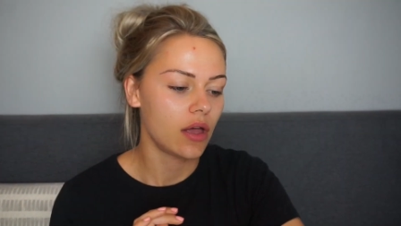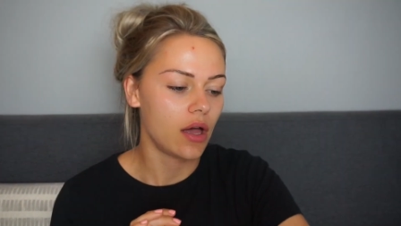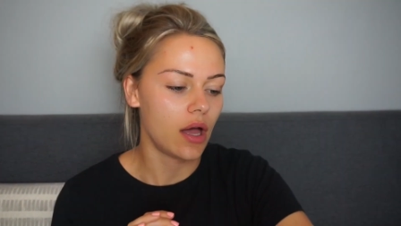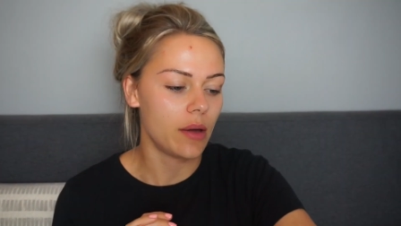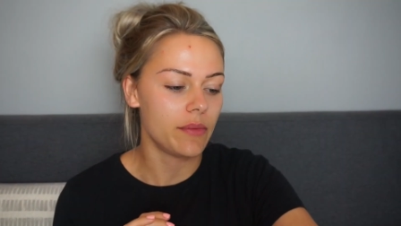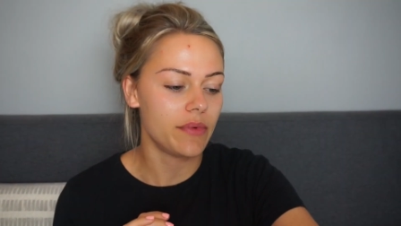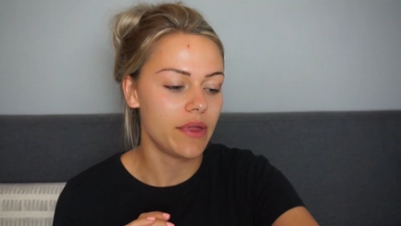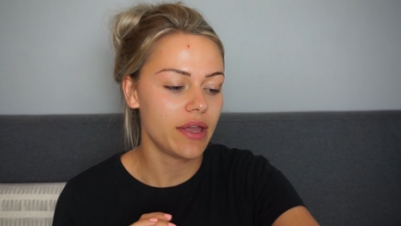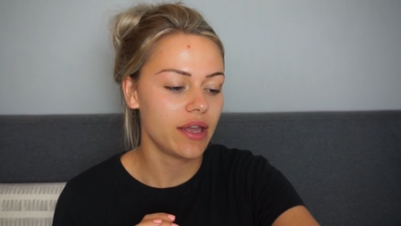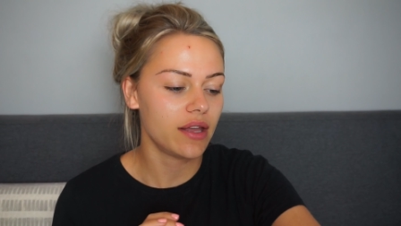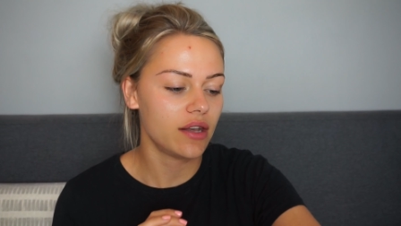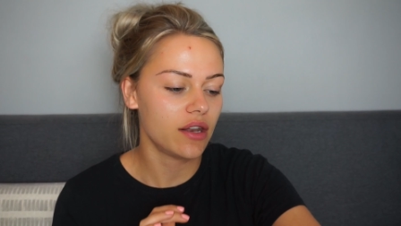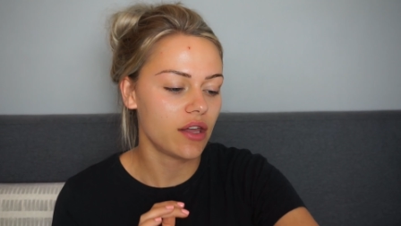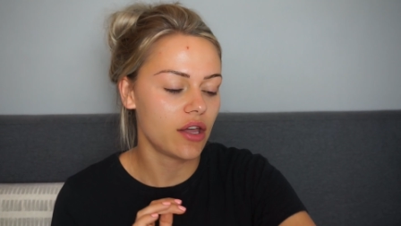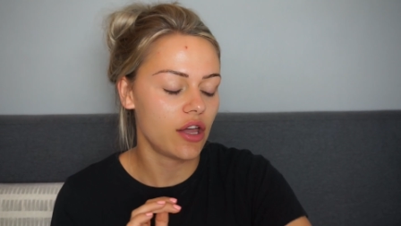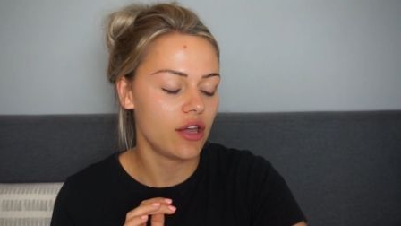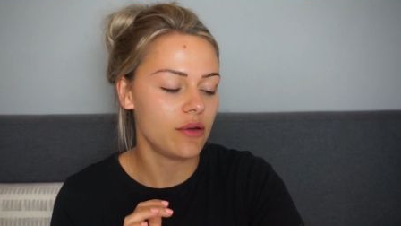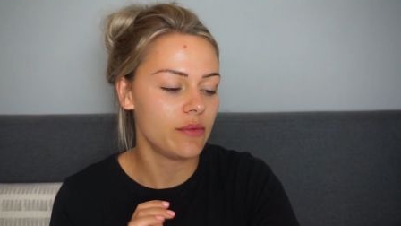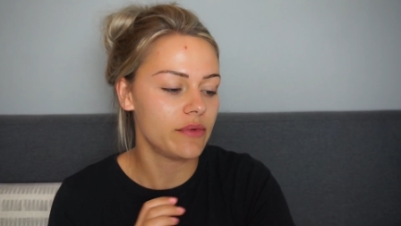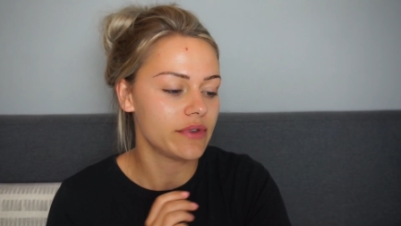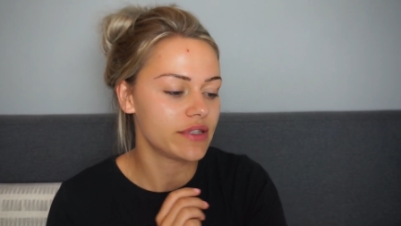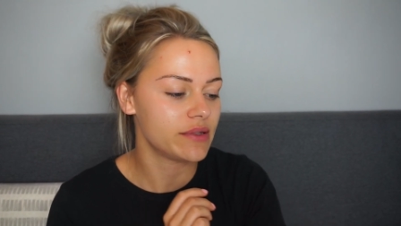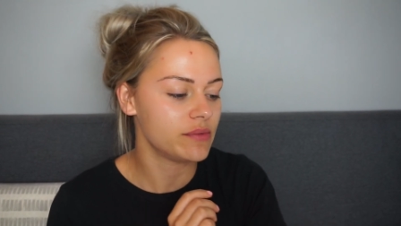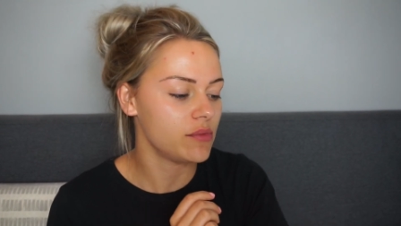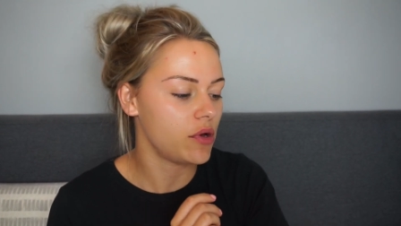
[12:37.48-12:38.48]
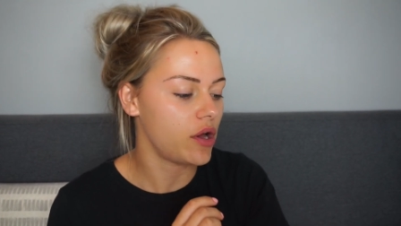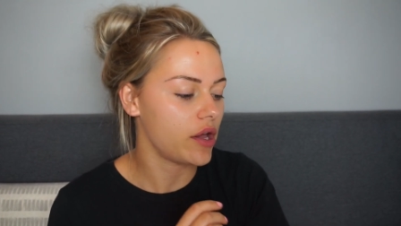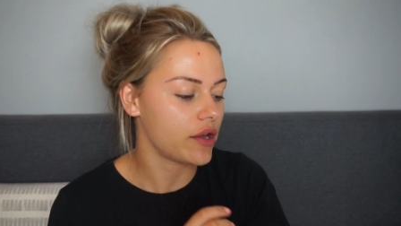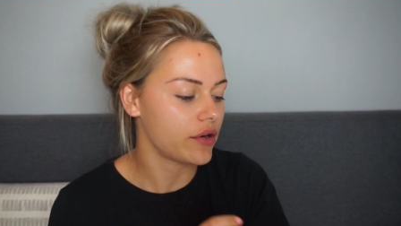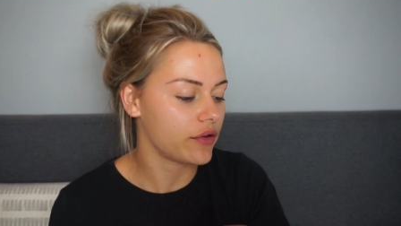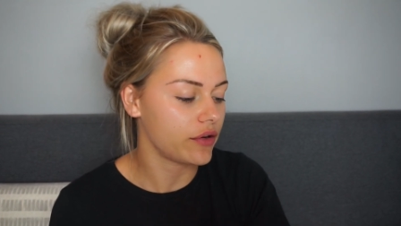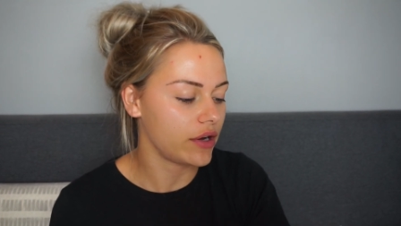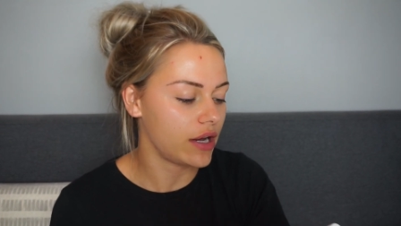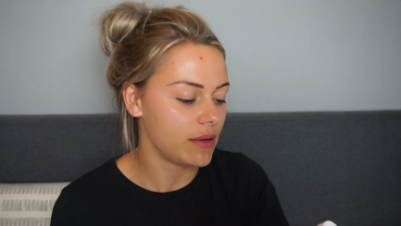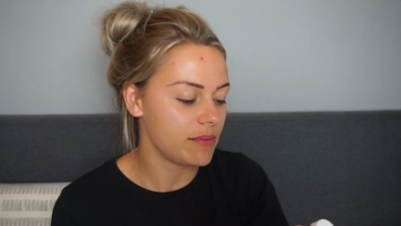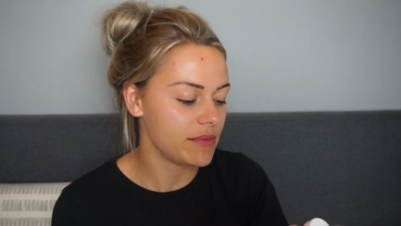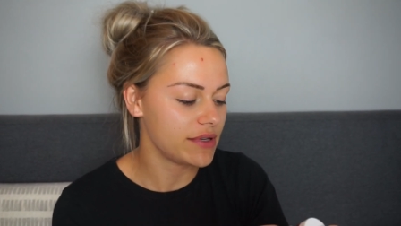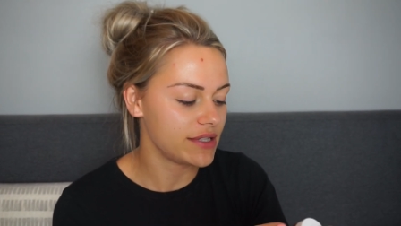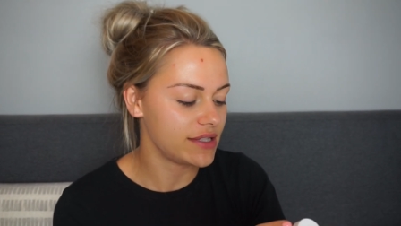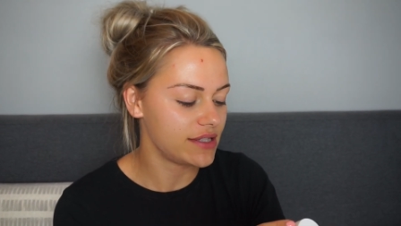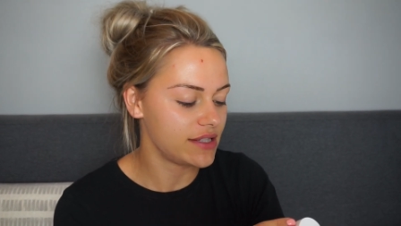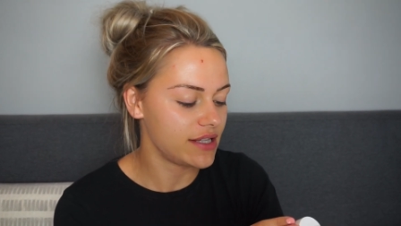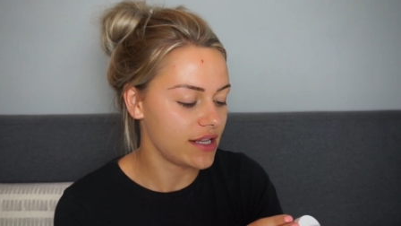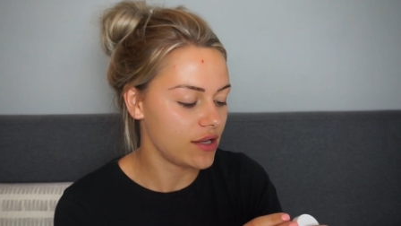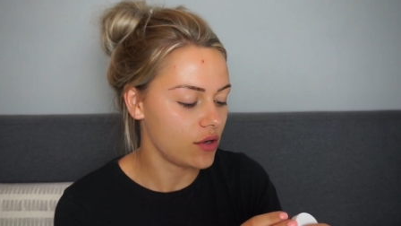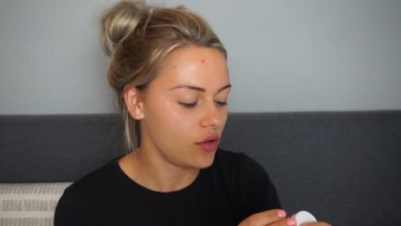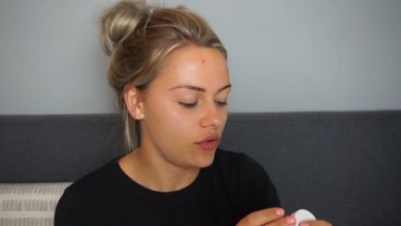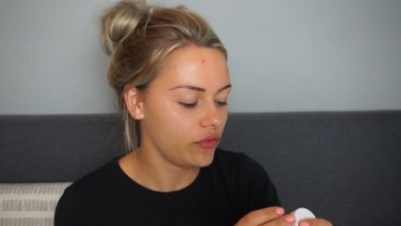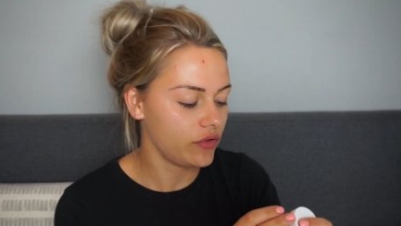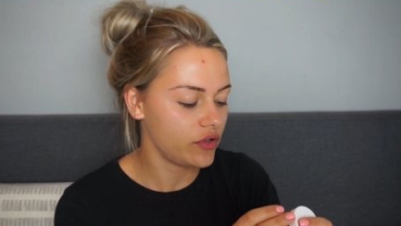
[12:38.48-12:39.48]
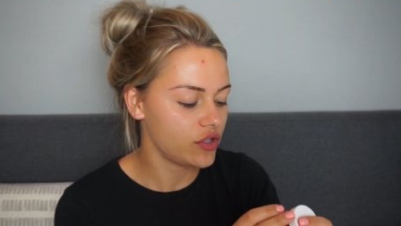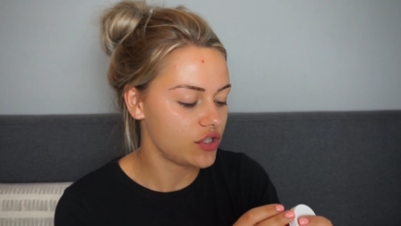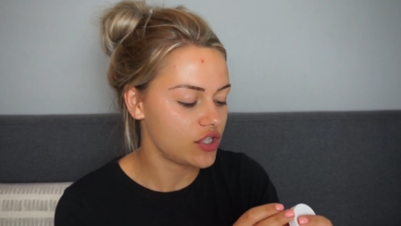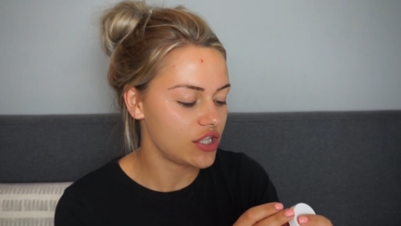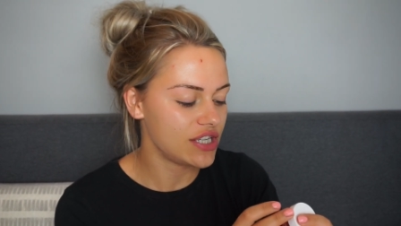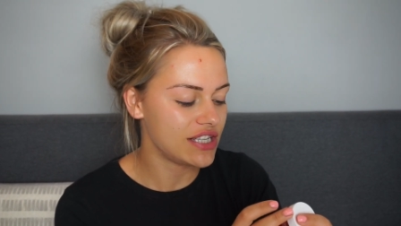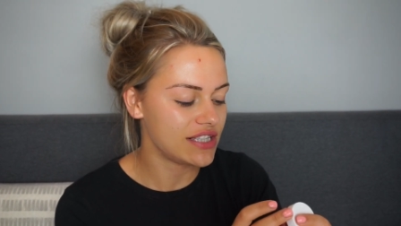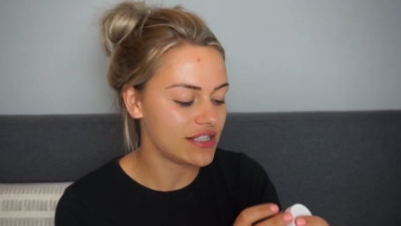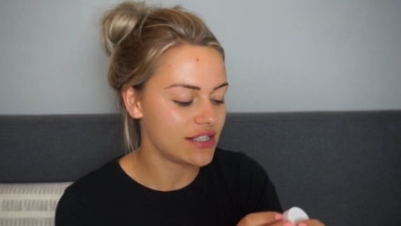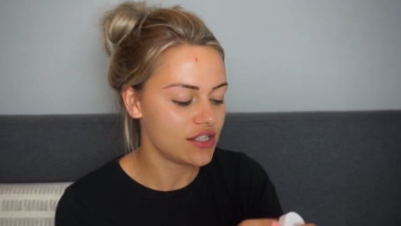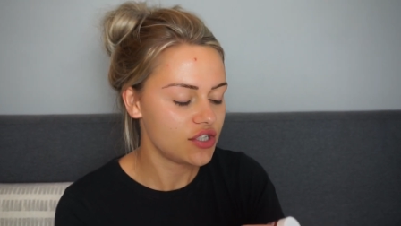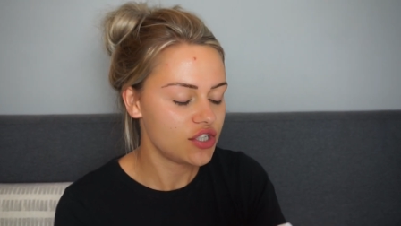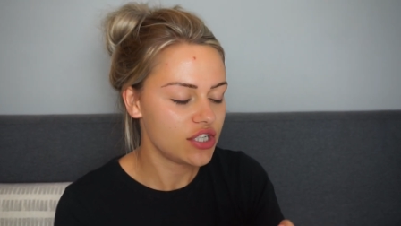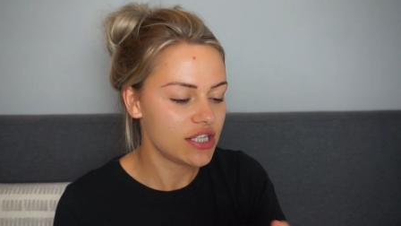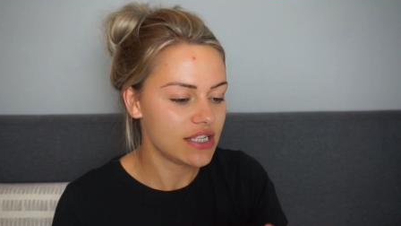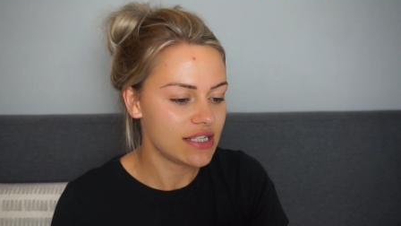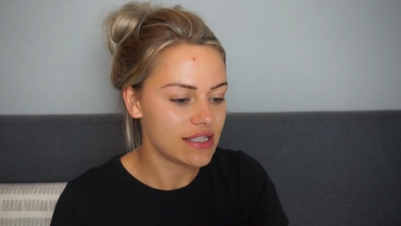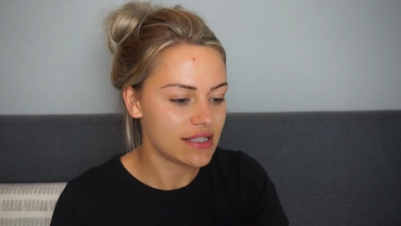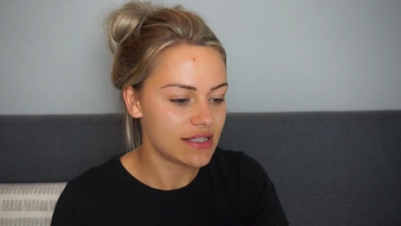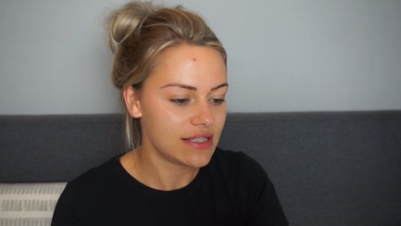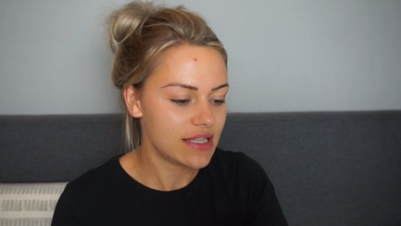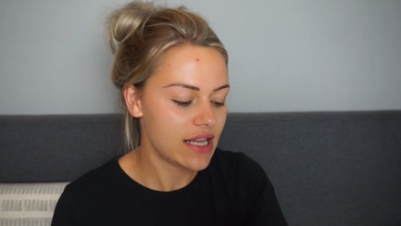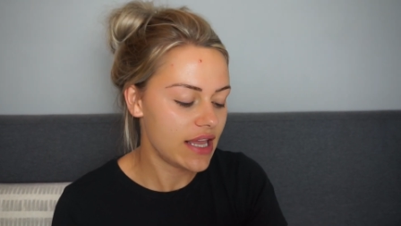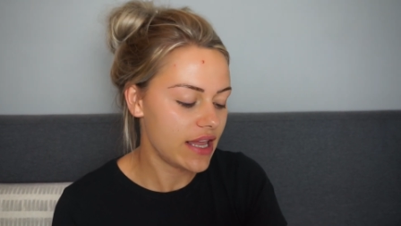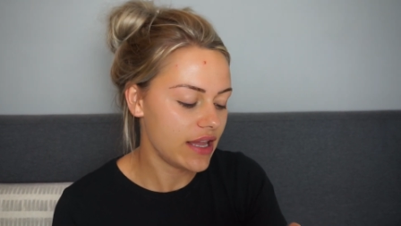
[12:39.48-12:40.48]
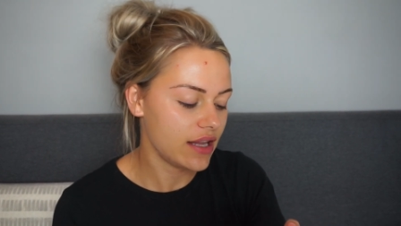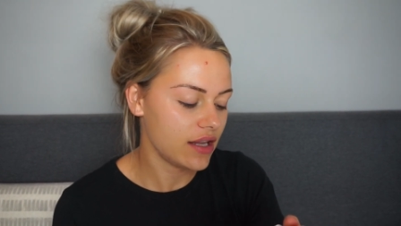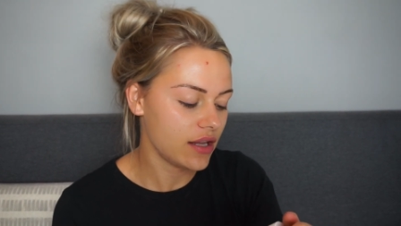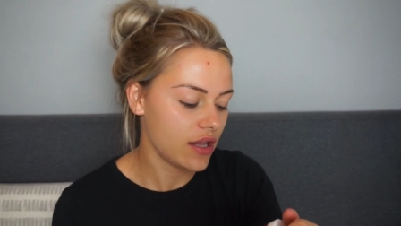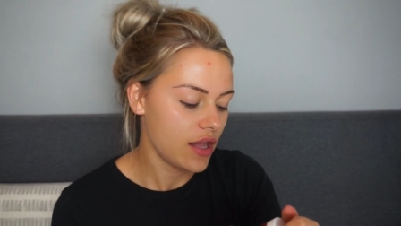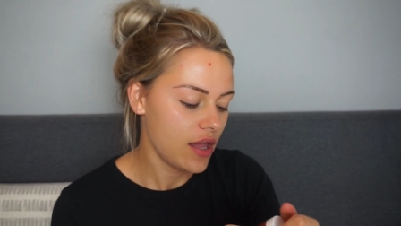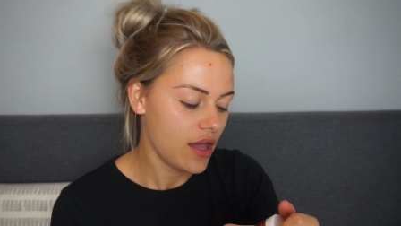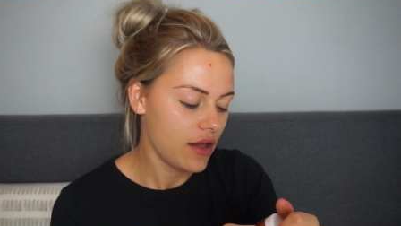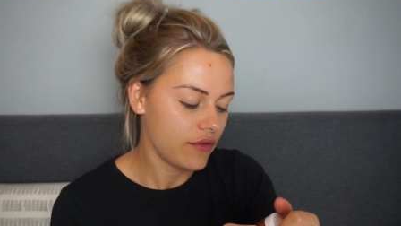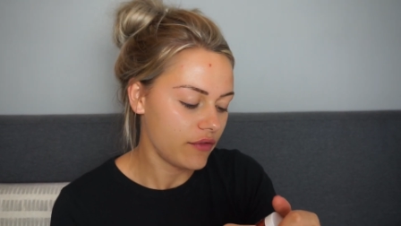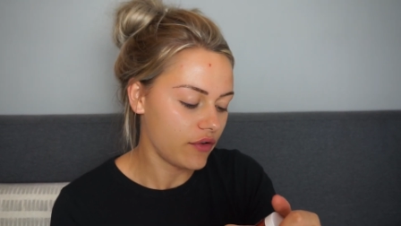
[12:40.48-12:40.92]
I'm then going to go in with some eye cream. This is the Origins Ginzing